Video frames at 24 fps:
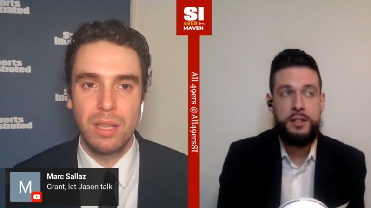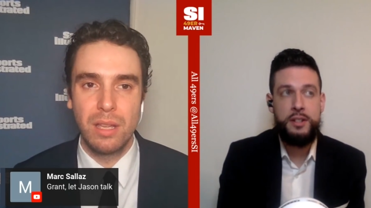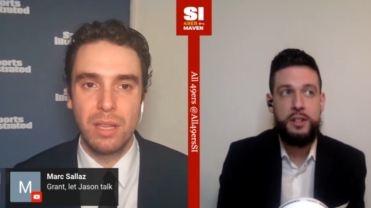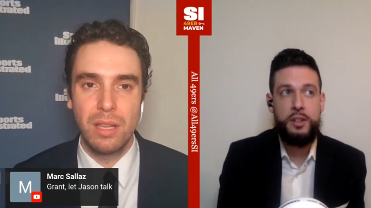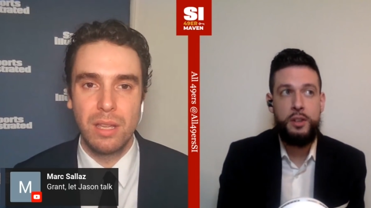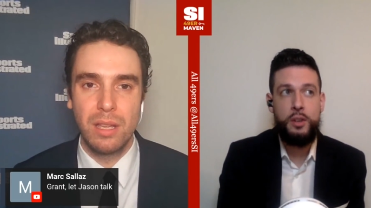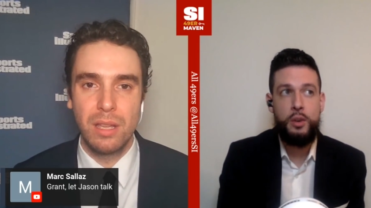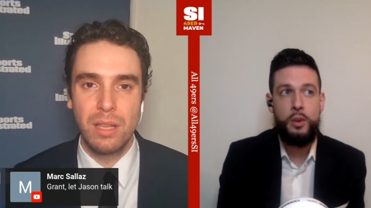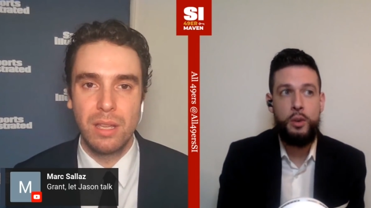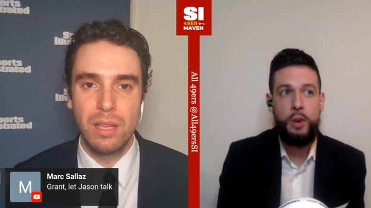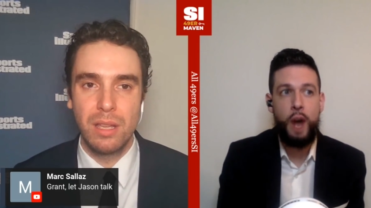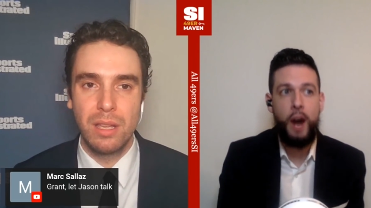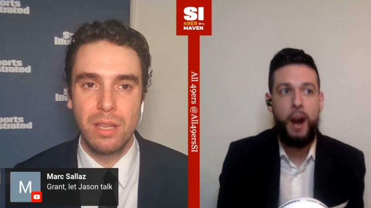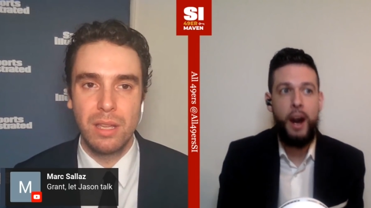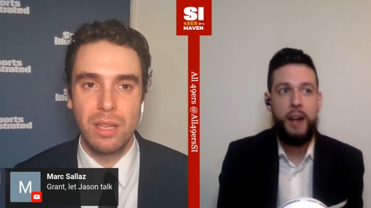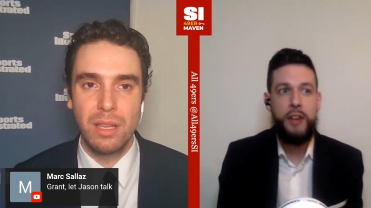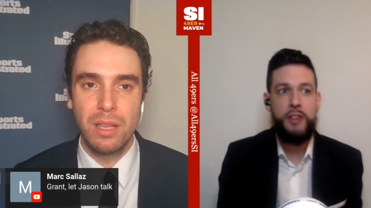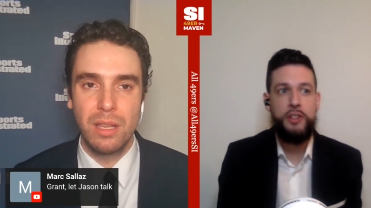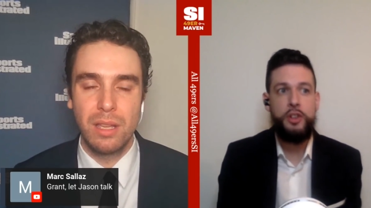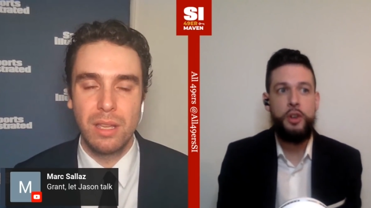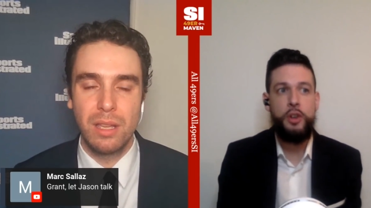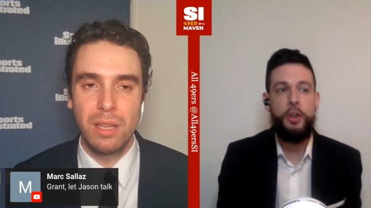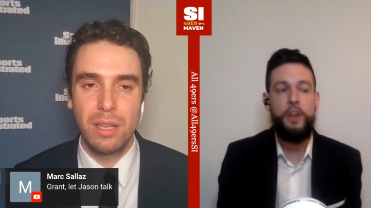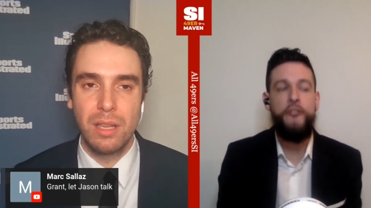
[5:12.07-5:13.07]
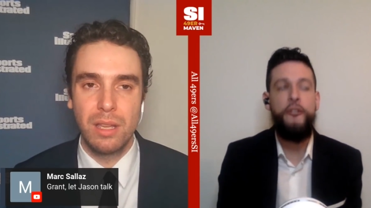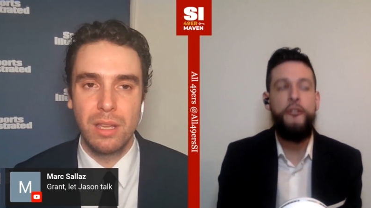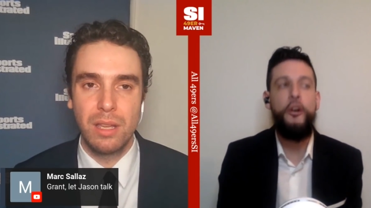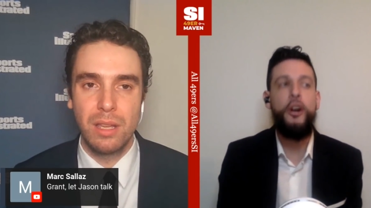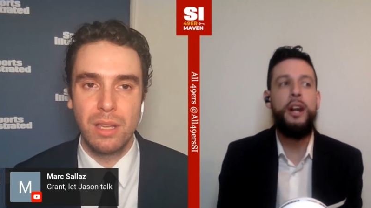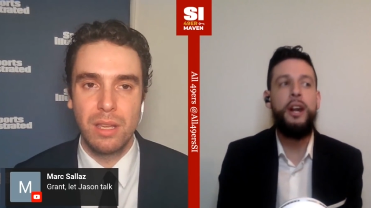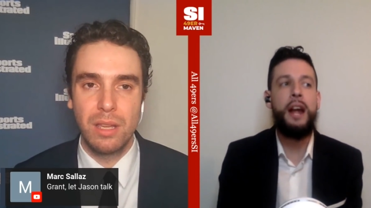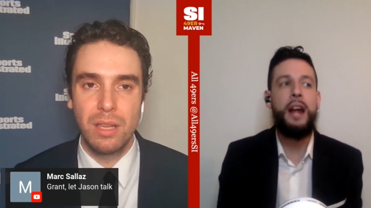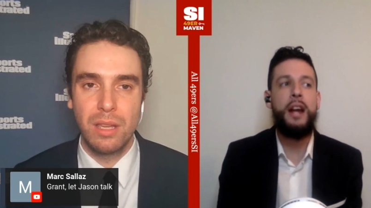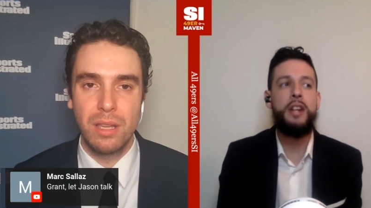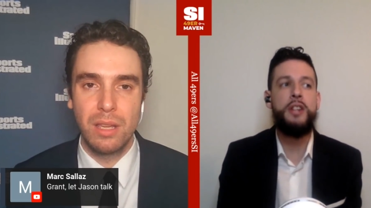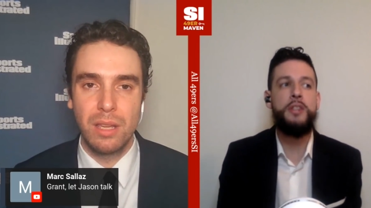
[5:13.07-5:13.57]
Speaker 1: to all right. So the
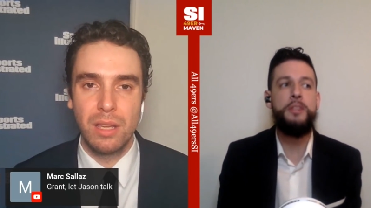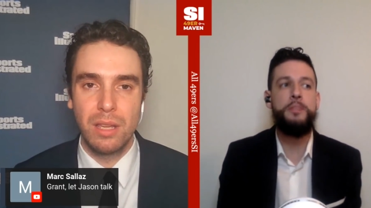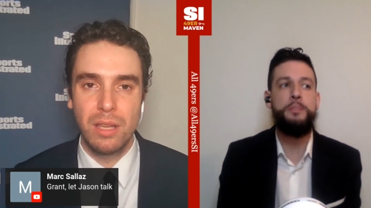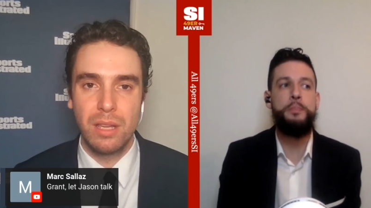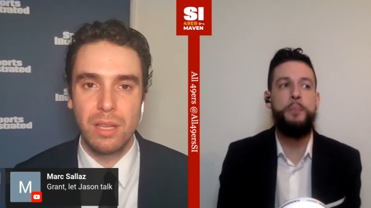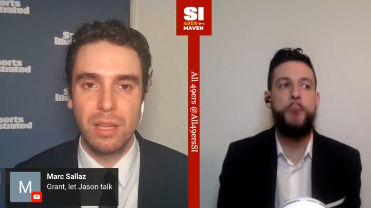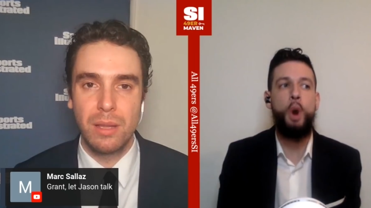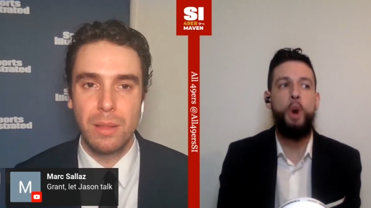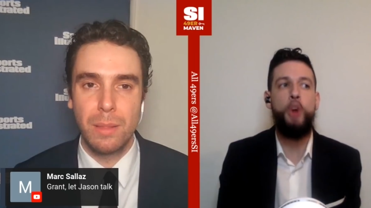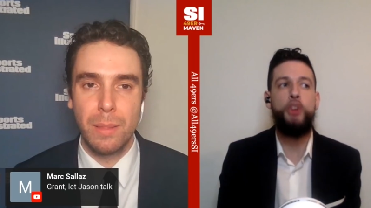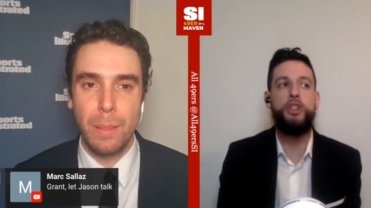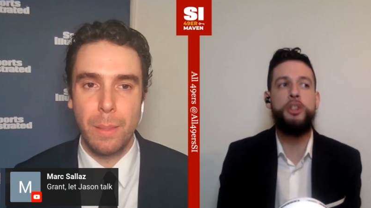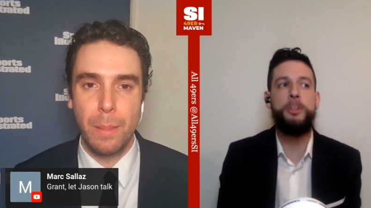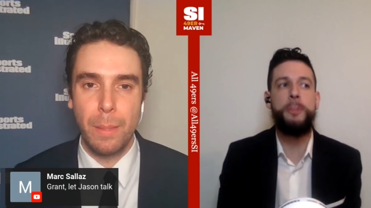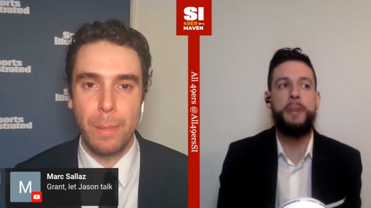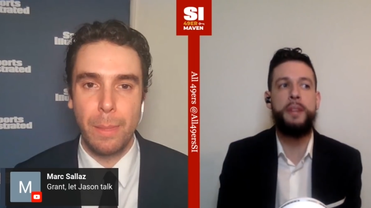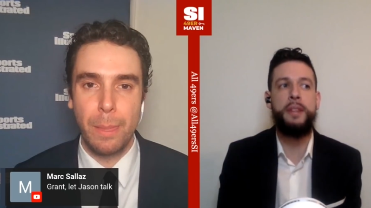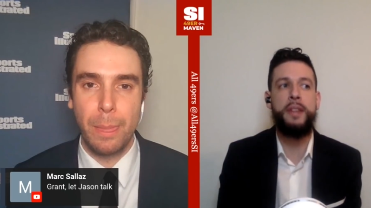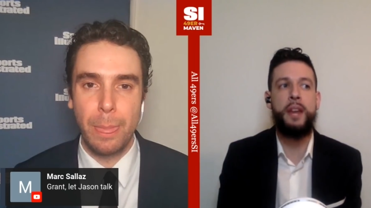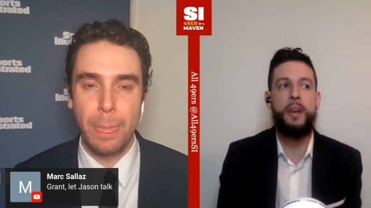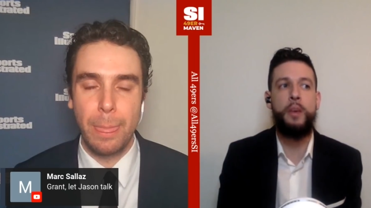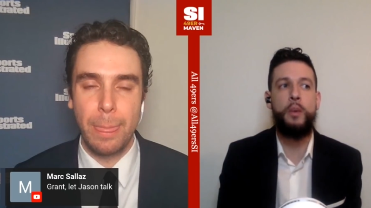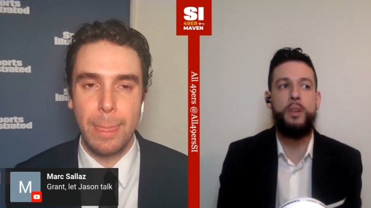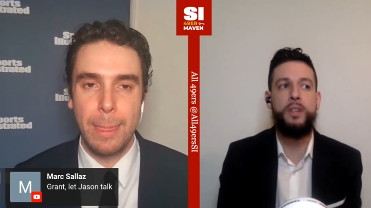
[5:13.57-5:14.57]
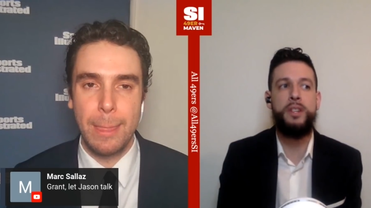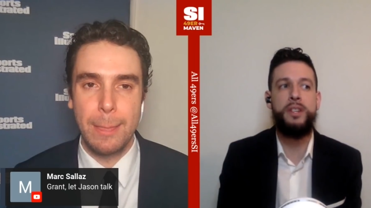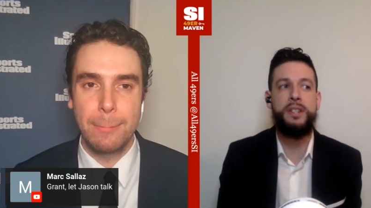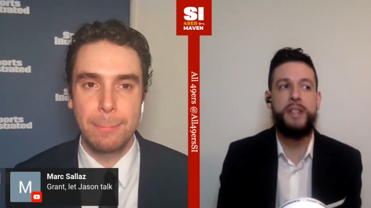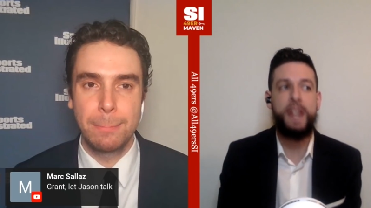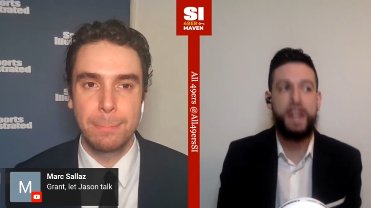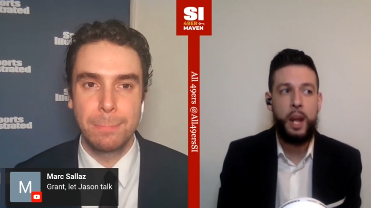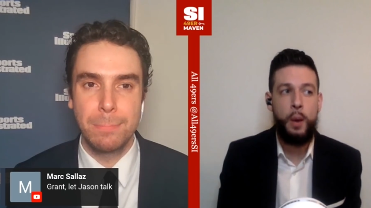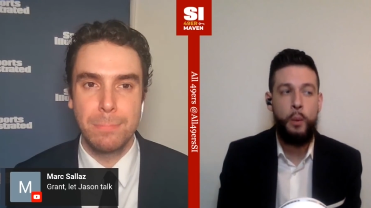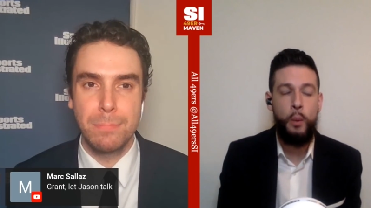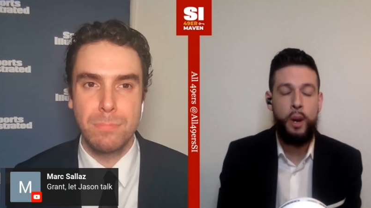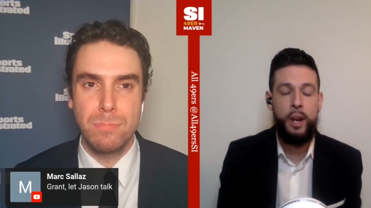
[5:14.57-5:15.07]
49ers ultimate thing was is
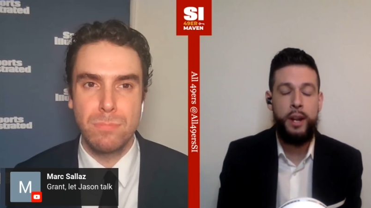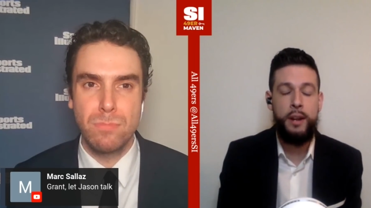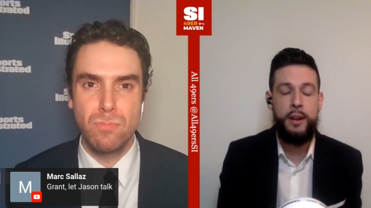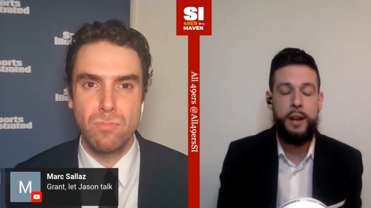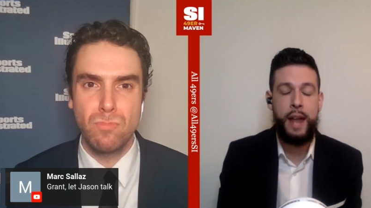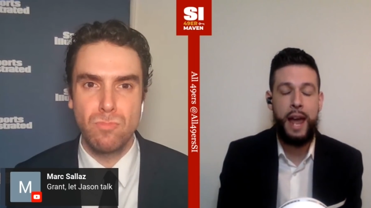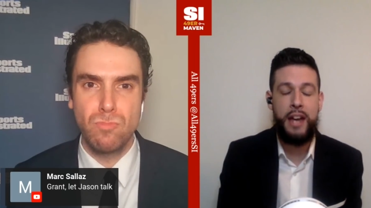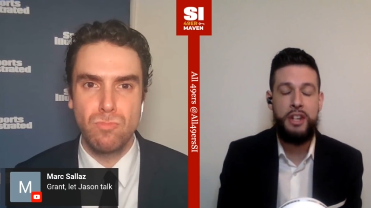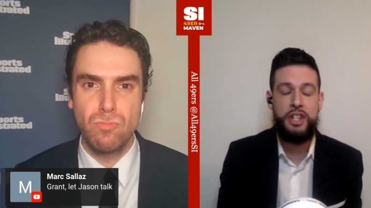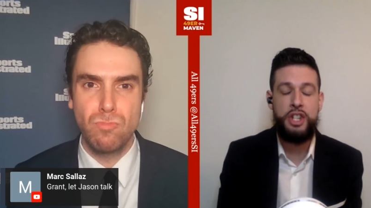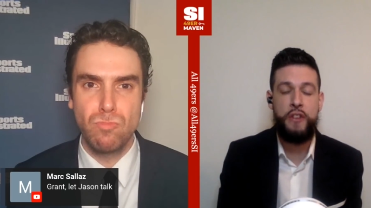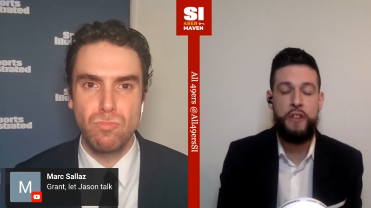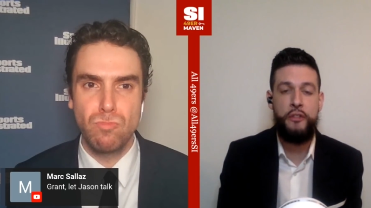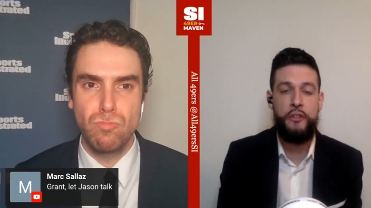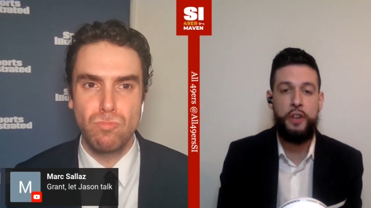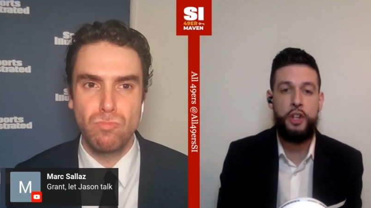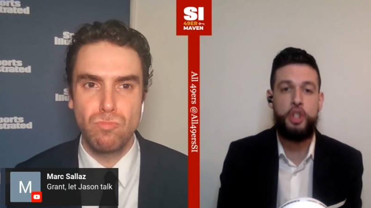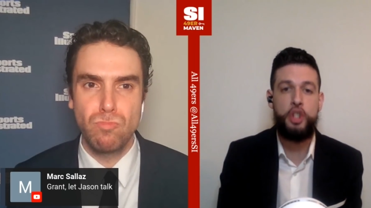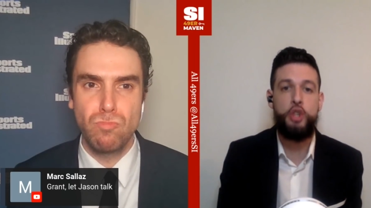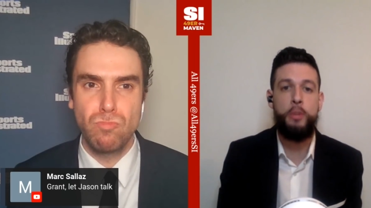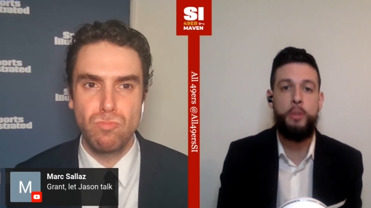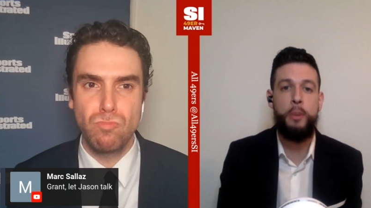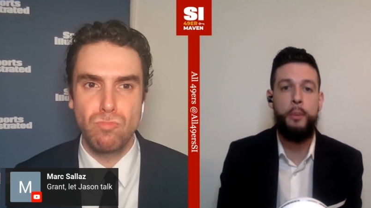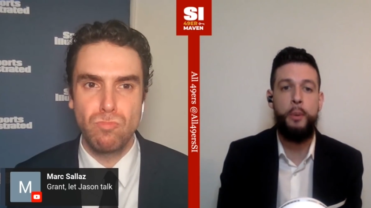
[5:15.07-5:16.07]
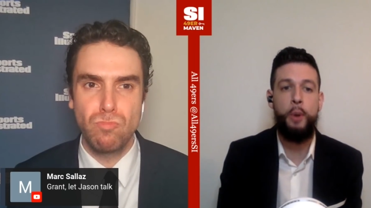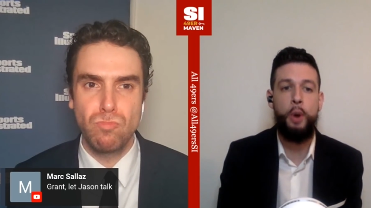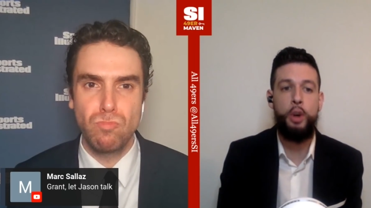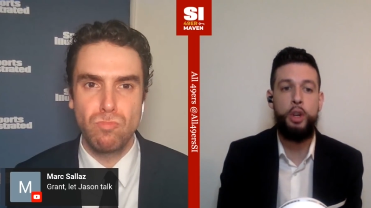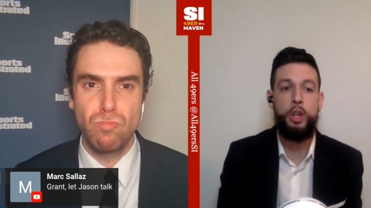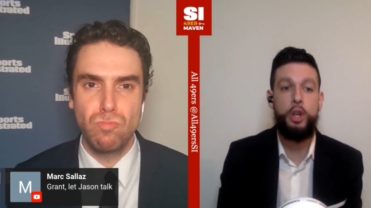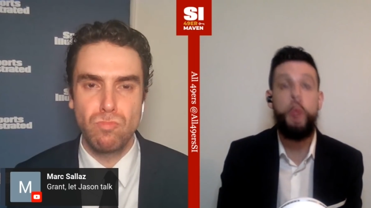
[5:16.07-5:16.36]
that they went in last year for the Super Bowl.